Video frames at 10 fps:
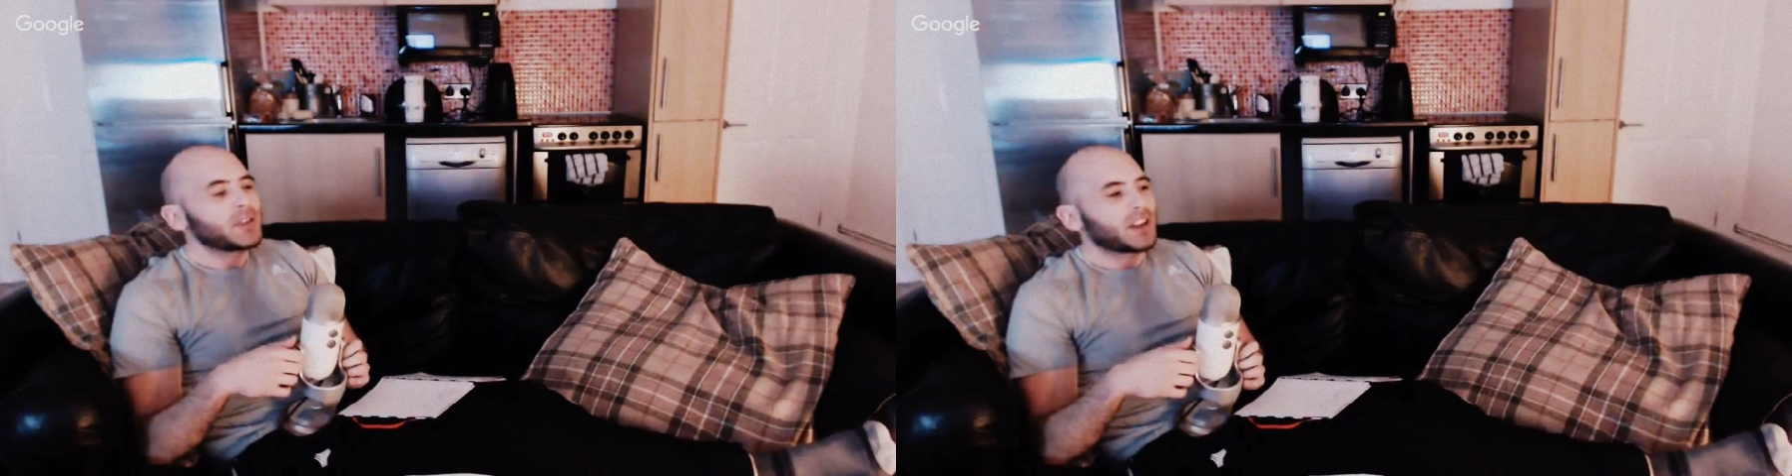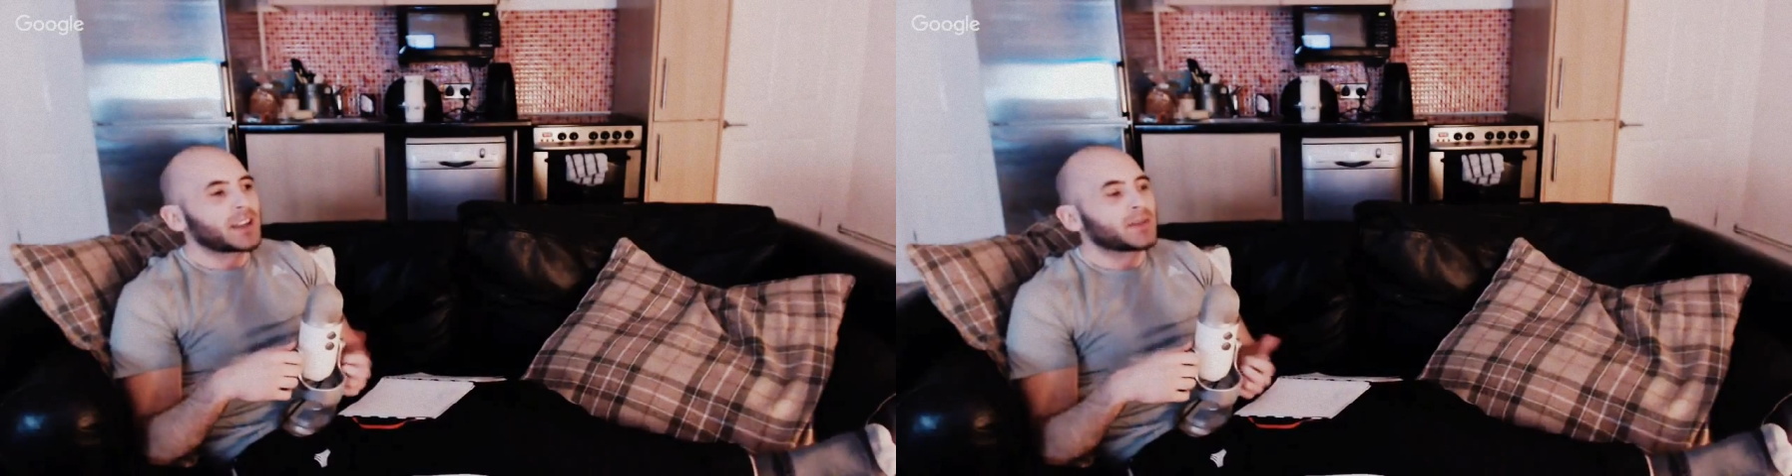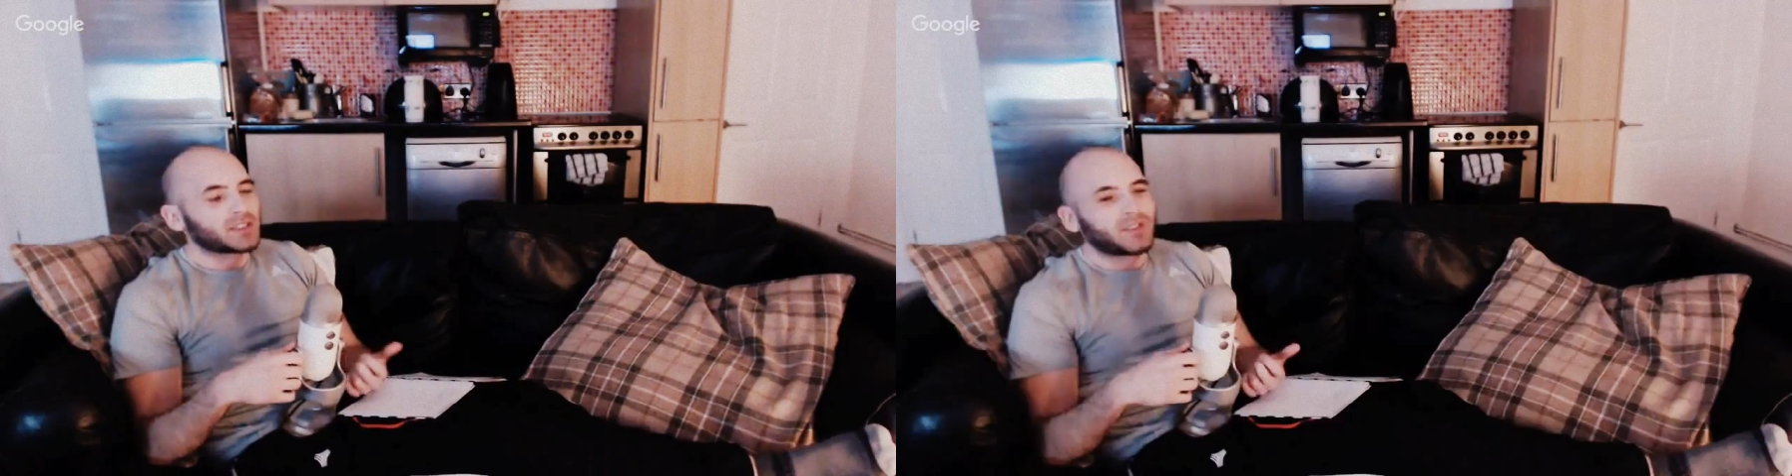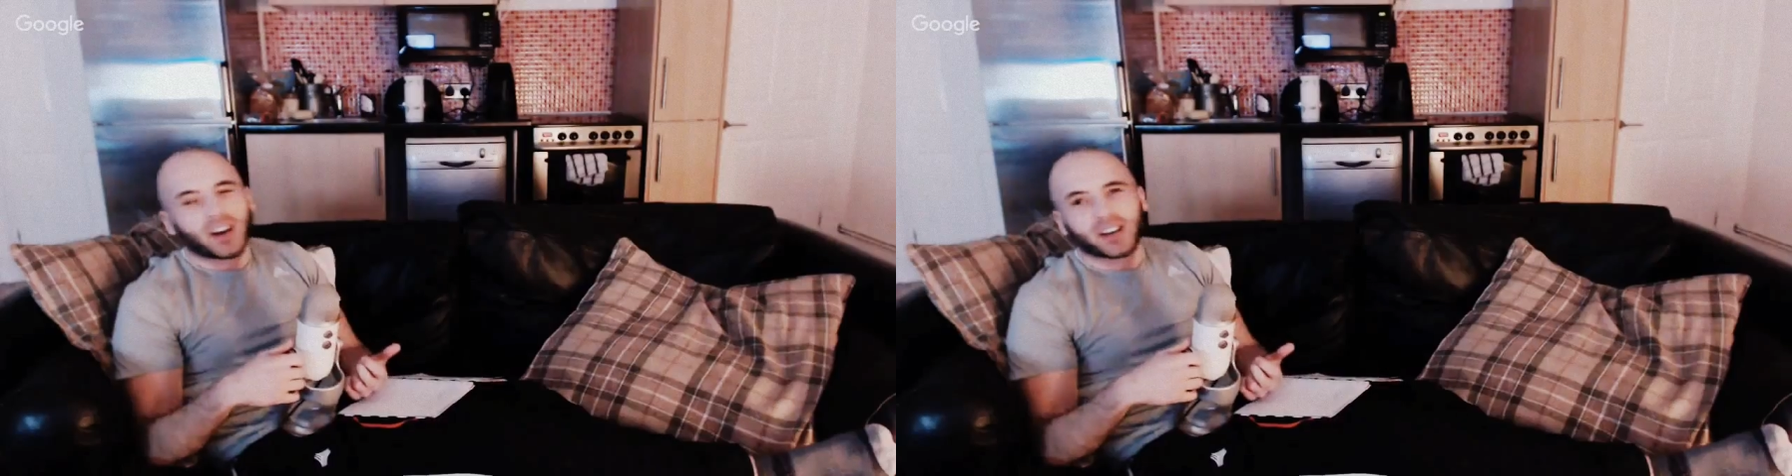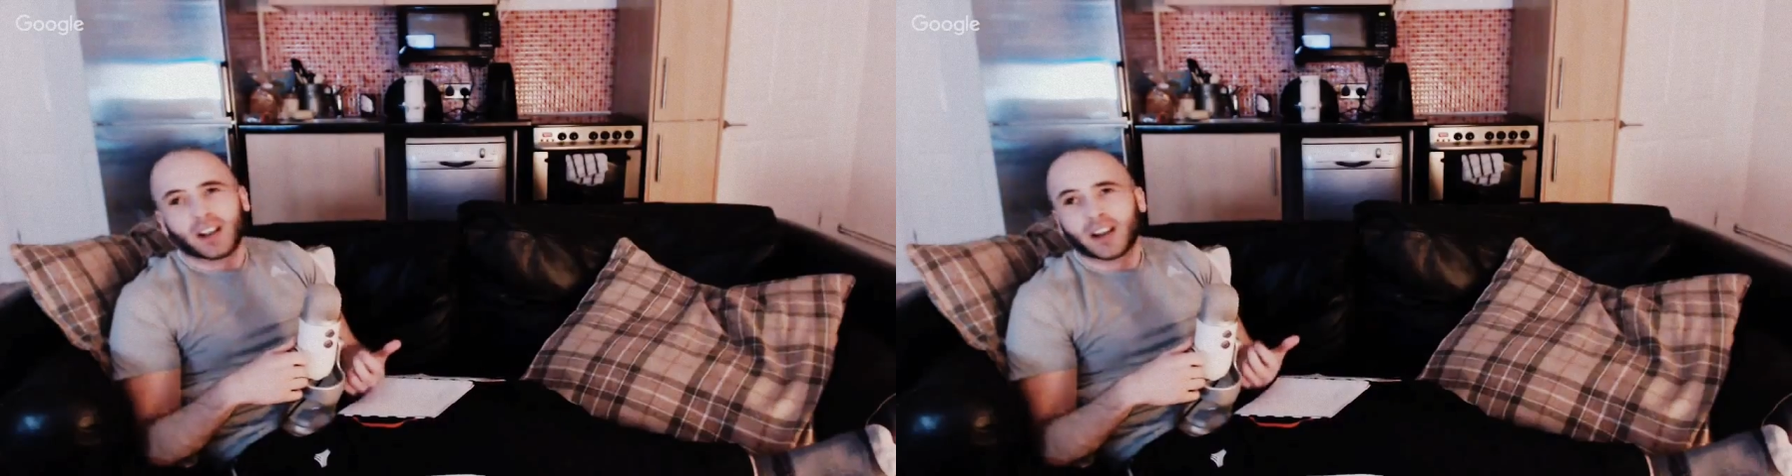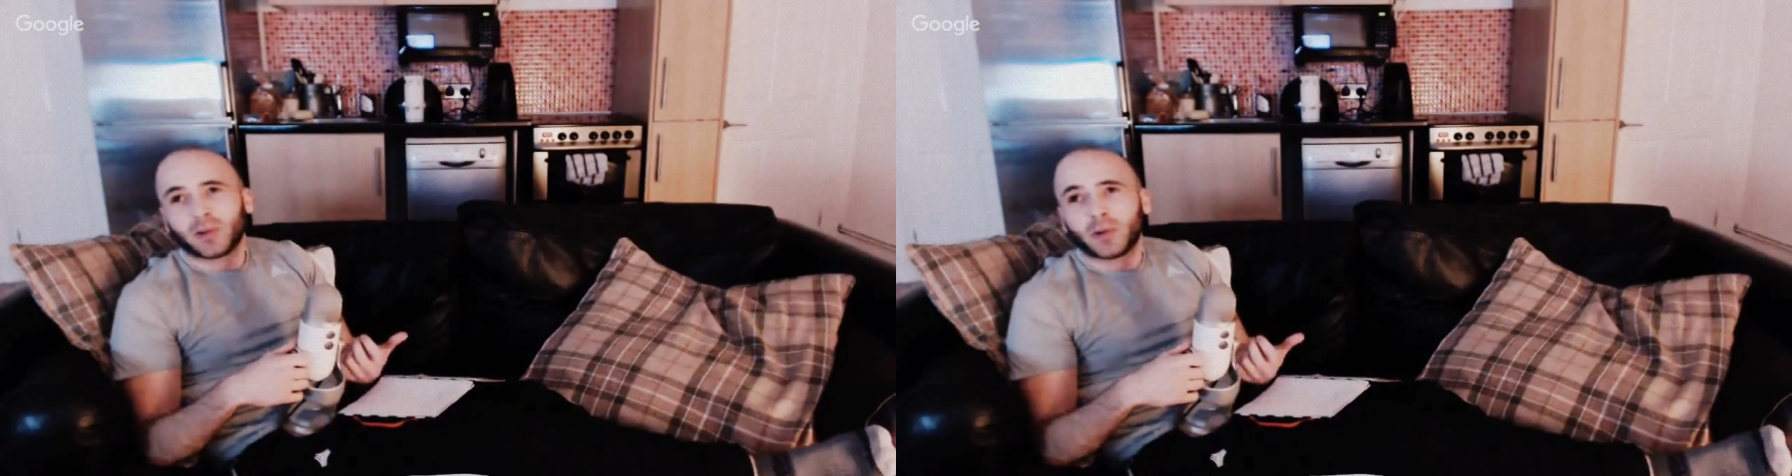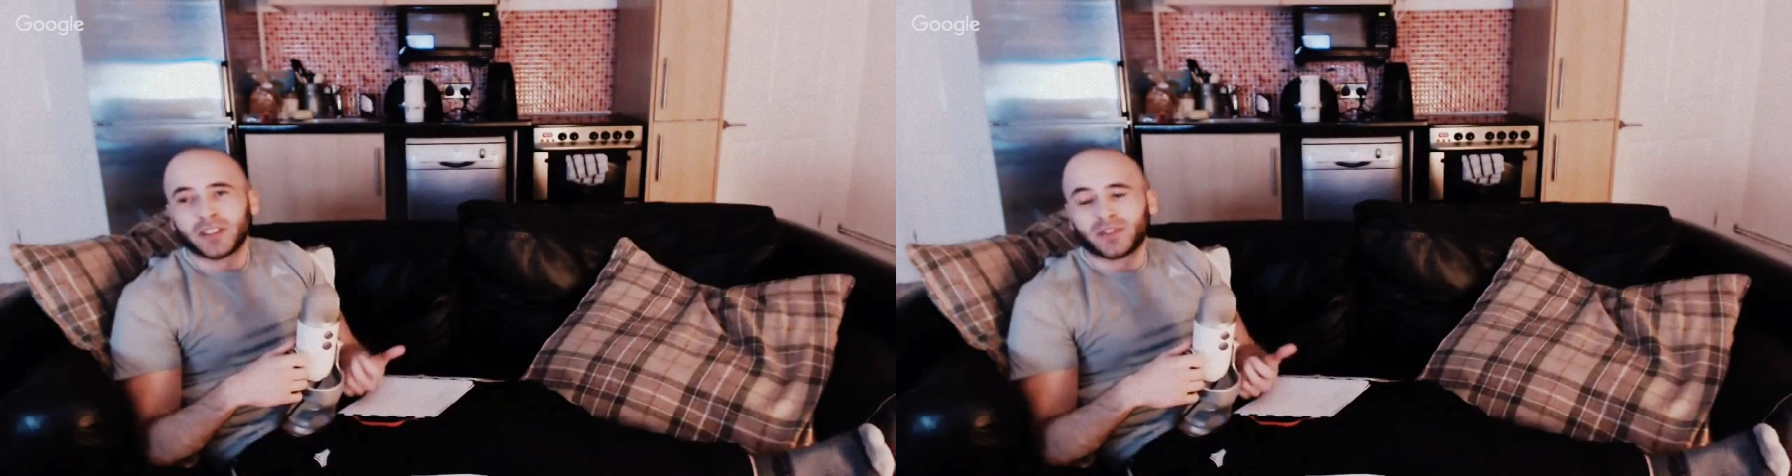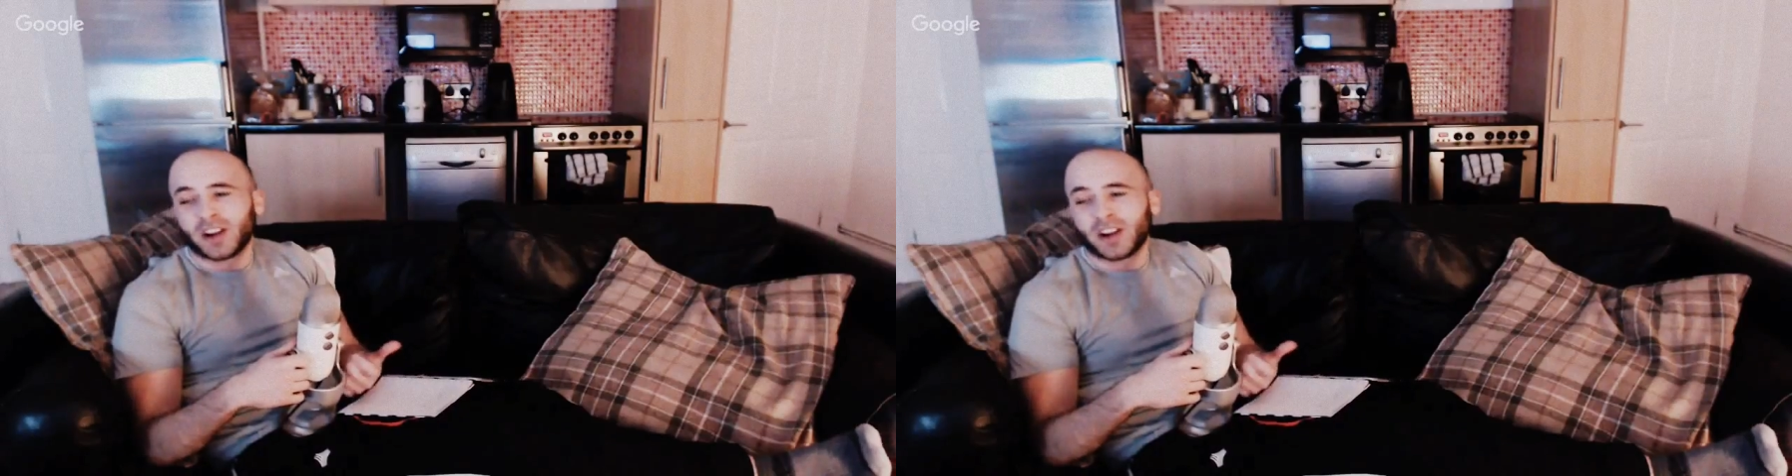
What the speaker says: Like it was fun. Like they're always fun.